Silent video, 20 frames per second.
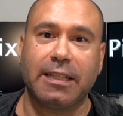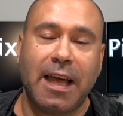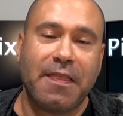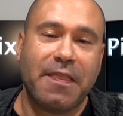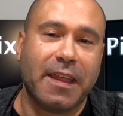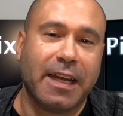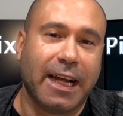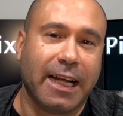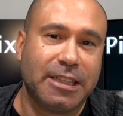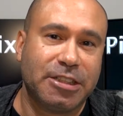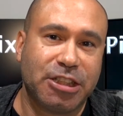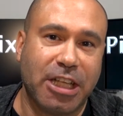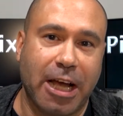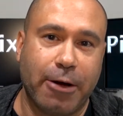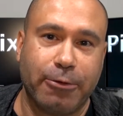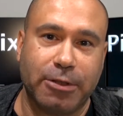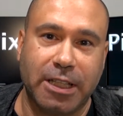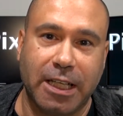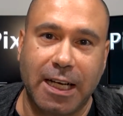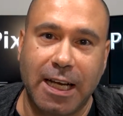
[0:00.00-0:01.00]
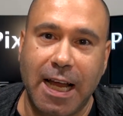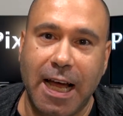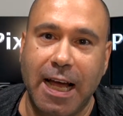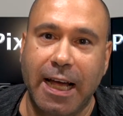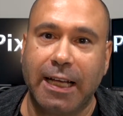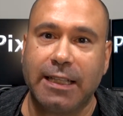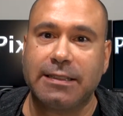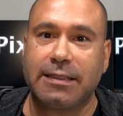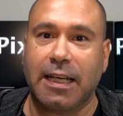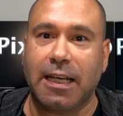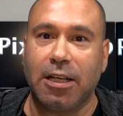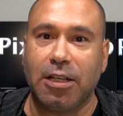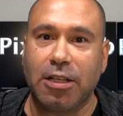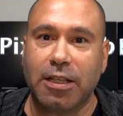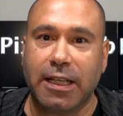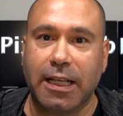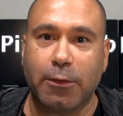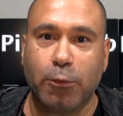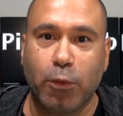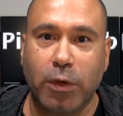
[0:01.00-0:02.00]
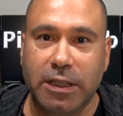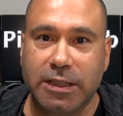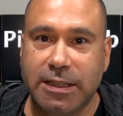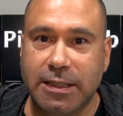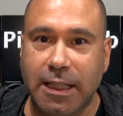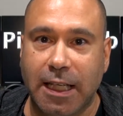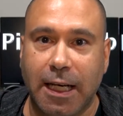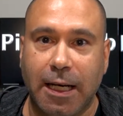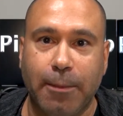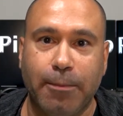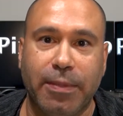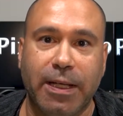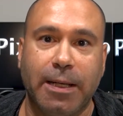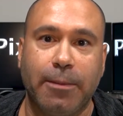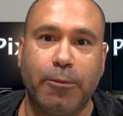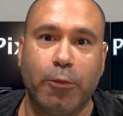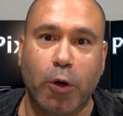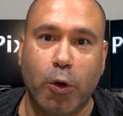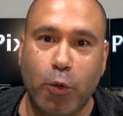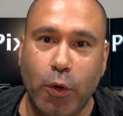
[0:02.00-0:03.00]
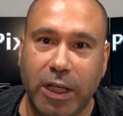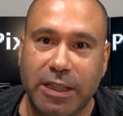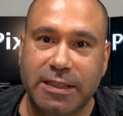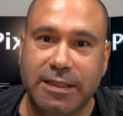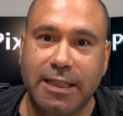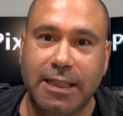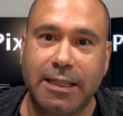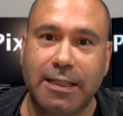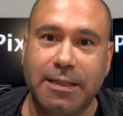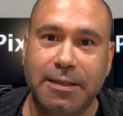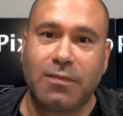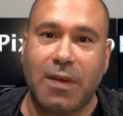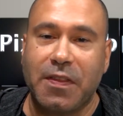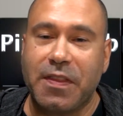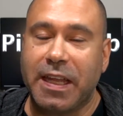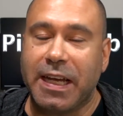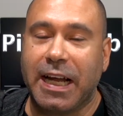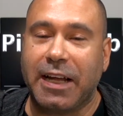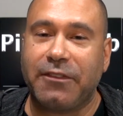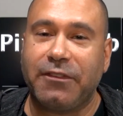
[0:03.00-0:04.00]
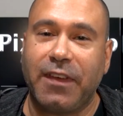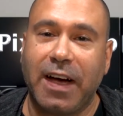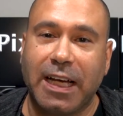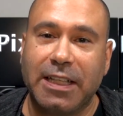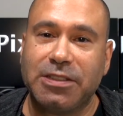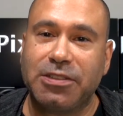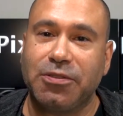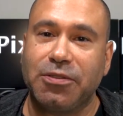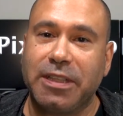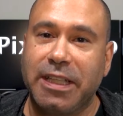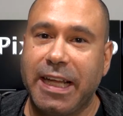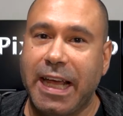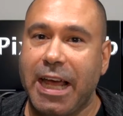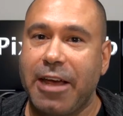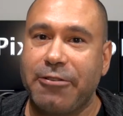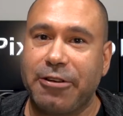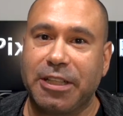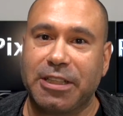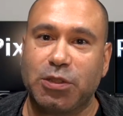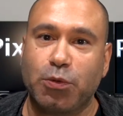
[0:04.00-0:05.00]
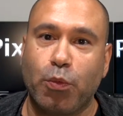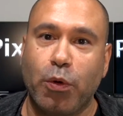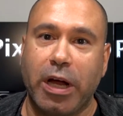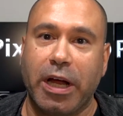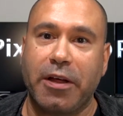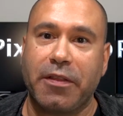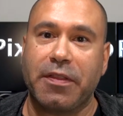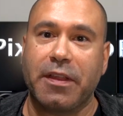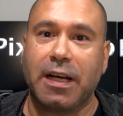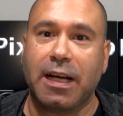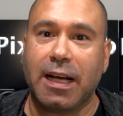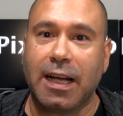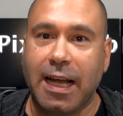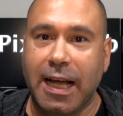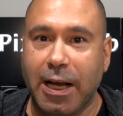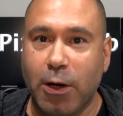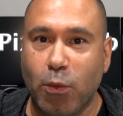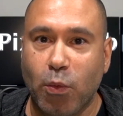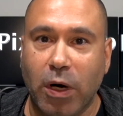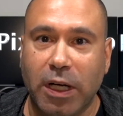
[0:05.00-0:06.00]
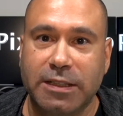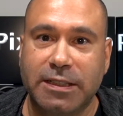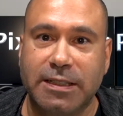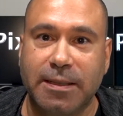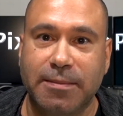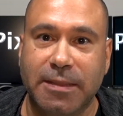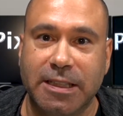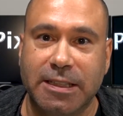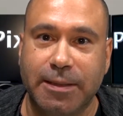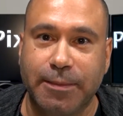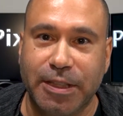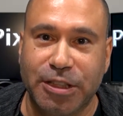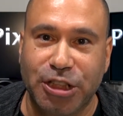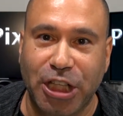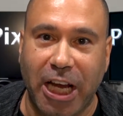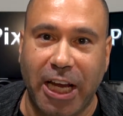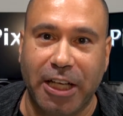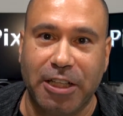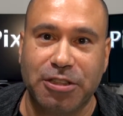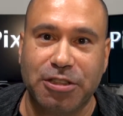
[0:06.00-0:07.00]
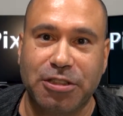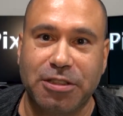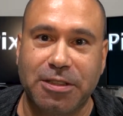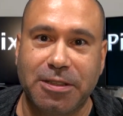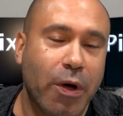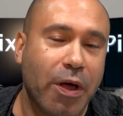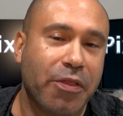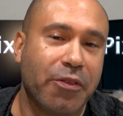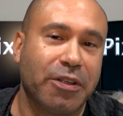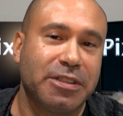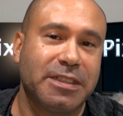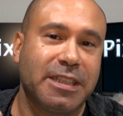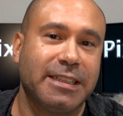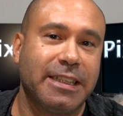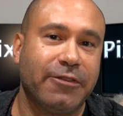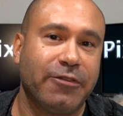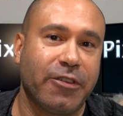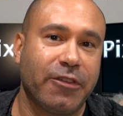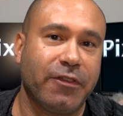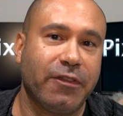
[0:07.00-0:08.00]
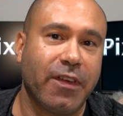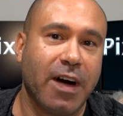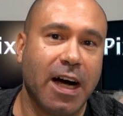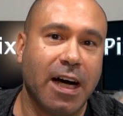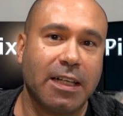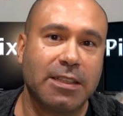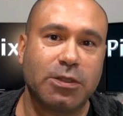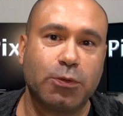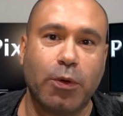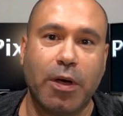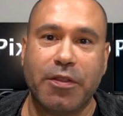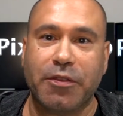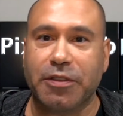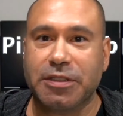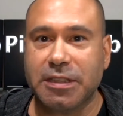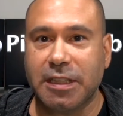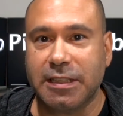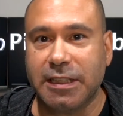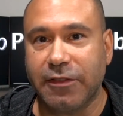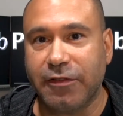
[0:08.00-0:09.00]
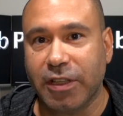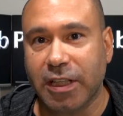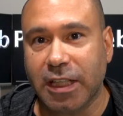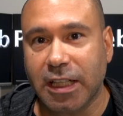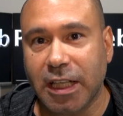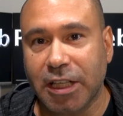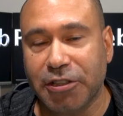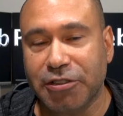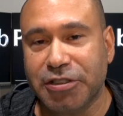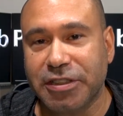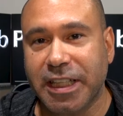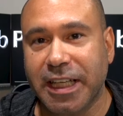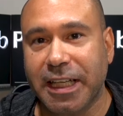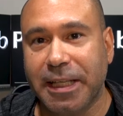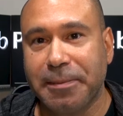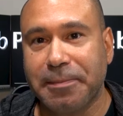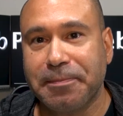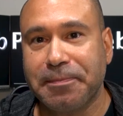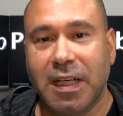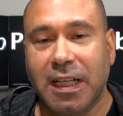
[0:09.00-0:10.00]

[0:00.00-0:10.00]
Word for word: And then I chat with the client, I look at what's uh, being requested, and then I fine tune the areas where the client wants something to be changed, whether it's a different font, whether it's a different color scheme,